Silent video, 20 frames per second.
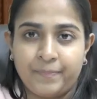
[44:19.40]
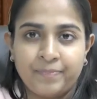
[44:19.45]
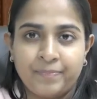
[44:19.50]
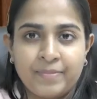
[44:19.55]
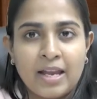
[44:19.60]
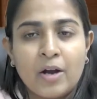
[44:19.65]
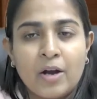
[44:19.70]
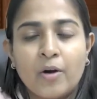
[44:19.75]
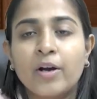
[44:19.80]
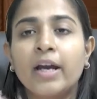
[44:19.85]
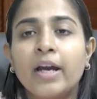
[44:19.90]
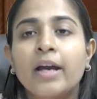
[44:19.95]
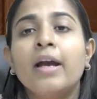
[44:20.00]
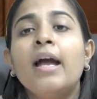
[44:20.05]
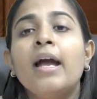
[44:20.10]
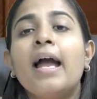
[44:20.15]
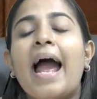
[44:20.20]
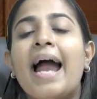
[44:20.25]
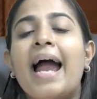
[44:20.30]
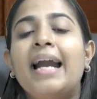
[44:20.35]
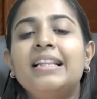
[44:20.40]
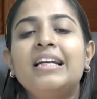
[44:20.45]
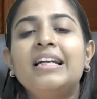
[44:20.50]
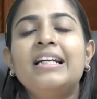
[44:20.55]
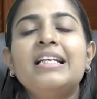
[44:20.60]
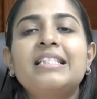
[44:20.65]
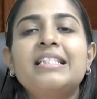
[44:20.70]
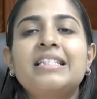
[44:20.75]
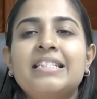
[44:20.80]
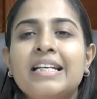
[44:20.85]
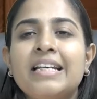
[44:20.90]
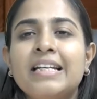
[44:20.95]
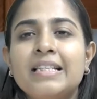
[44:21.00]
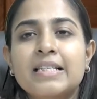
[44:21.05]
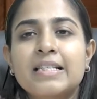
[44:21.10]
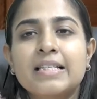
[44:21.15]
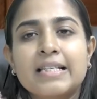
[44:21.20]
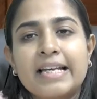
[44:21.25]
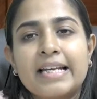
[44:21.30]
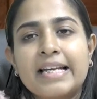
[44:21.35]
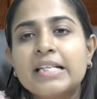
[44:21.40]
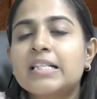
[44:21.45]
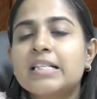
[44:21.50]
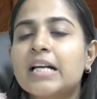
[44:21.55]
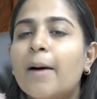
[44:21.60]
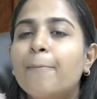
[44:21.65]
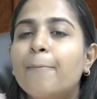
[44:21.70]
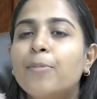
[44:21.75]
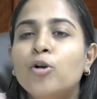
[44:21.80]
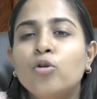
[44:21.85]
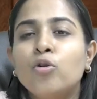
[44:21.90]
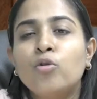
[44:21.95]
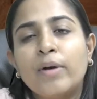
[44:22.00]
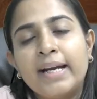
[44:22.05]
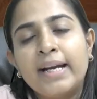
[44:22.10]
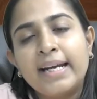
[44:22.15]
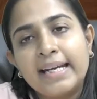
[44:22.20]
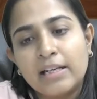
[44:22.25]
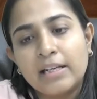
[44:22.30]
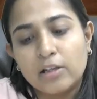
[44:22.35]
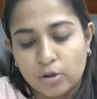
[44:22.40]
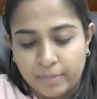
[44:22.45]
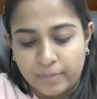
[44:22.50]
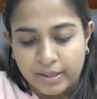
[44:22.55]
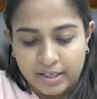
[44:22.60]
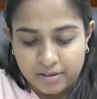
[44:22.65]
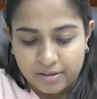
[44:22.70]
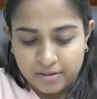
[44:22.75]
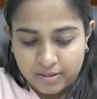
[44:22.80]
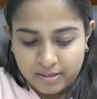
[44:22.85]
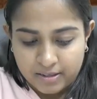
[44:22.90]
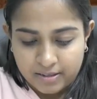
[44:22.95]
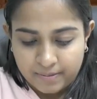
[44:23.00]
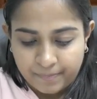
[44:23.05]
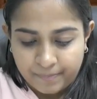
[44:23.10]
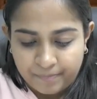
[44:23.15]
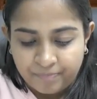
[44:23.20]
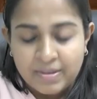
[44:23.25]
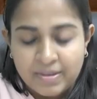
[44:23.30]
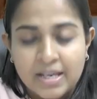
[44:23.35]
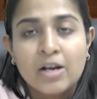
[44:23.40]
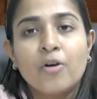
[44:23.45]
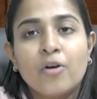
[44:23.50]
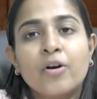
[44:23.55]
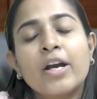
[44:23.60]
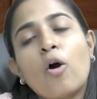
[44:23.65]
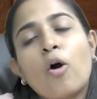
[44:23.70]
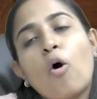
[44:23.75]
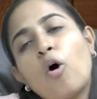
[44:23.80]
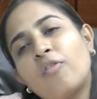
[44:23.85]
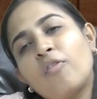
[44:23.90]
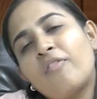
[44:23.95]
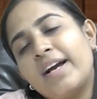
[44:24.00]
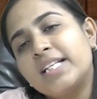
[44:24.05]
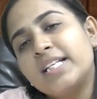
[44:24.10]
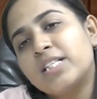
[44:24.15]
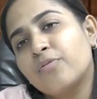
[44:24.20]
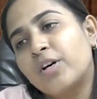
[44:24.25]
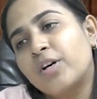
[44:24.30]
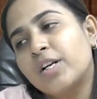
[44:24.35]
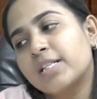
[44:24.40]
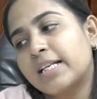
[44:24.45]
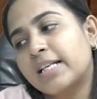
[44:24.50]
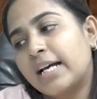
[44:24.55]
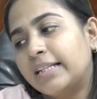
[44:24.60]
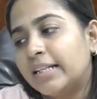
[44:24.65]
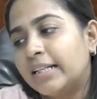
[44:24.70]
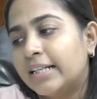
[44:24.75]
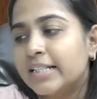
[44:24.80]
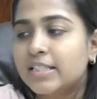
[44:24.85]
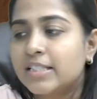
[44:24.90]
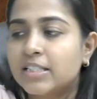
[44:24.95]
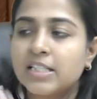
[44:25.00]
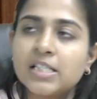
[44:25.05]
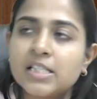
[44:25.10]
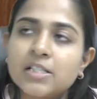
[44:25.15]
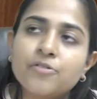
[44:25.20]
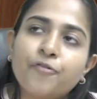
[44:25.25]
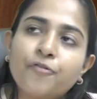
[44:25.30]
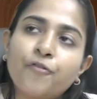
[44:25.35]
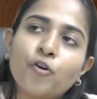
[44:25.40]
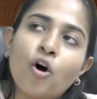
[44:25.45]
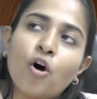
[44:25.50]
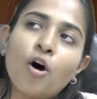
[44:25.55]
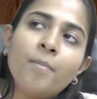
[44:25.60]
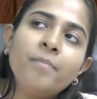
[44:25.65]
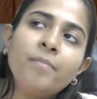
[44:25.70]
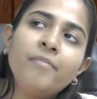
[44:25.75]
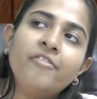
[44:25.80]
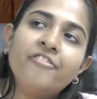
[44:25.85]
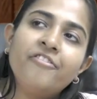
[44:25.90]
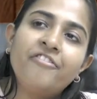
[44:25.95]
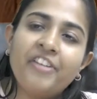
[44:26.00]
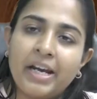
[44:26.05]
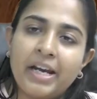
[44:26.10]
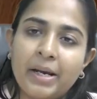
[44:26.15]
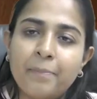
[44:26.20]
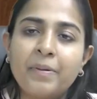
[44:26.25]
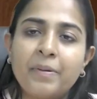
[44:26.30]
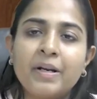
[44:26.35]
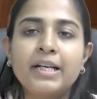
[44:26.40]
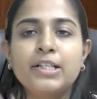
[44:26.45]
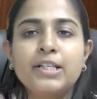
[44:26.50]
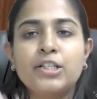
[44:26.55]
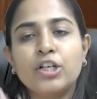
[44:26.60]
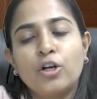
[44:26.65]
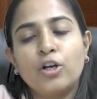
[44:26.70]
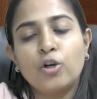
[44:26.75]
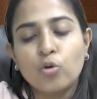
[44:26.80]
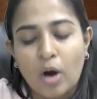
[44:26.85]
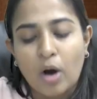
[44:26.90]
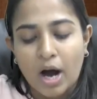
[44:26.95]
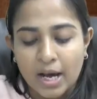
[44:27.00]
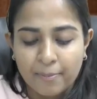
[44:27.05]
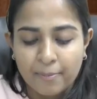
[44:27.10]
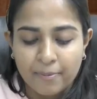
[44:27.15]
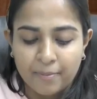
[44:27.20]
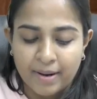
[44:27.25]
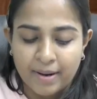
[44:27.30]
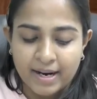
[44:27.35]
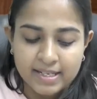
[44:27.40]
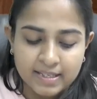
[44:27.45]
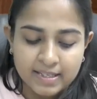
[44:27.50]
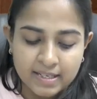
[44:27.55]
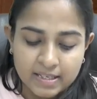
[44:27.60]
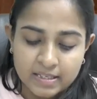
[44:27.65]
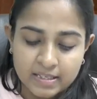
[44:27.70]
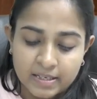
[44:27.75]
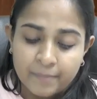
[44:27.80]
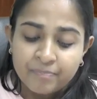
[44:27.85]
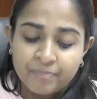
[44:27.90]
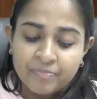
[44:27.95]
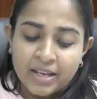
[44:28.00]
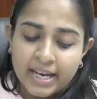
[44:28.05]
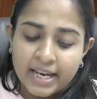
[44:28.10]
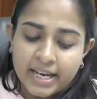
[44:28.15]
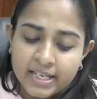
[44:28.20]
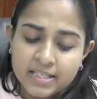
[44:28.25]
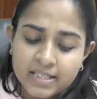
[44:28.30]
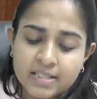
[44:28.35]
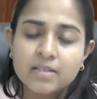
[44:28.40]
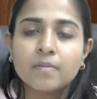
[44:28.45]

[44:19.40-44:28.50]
Okay, and the distance is up to 20 kilometers. Okay, or vice versa, the distance from weigh bridge to our premises is